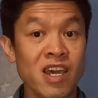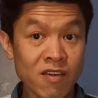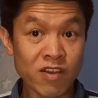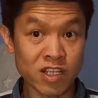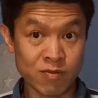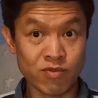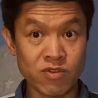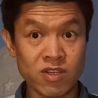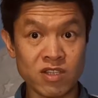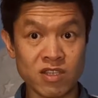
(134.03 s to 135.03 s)
have
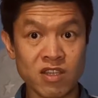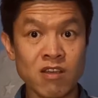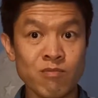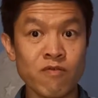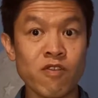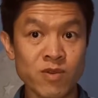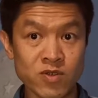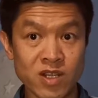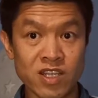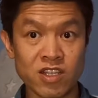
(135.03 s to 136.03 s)
experienced
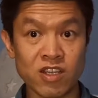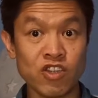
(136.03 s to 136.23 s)
performance-related